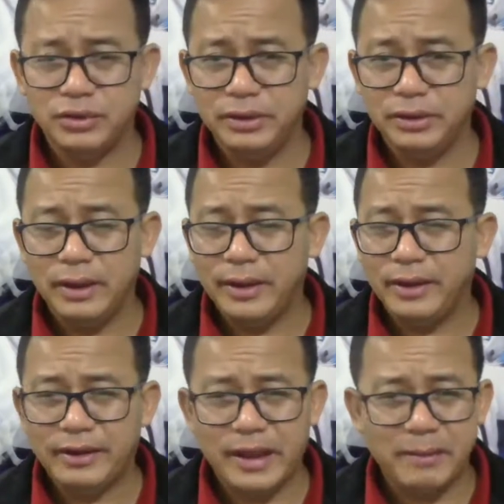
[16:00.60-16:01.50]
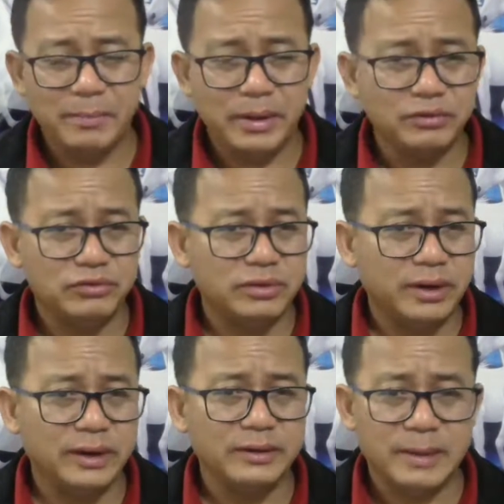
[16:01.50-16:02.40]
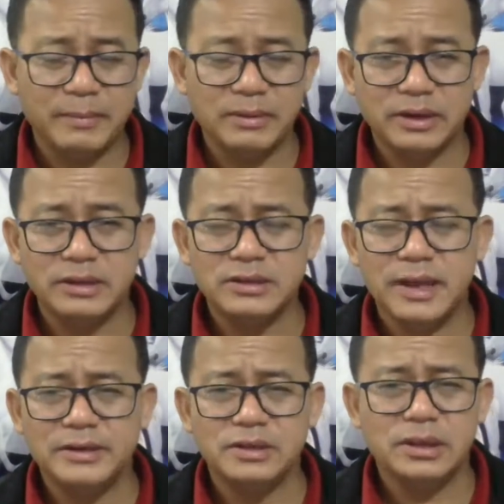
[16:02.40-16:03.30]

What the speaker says: three campaigns running simultaneously at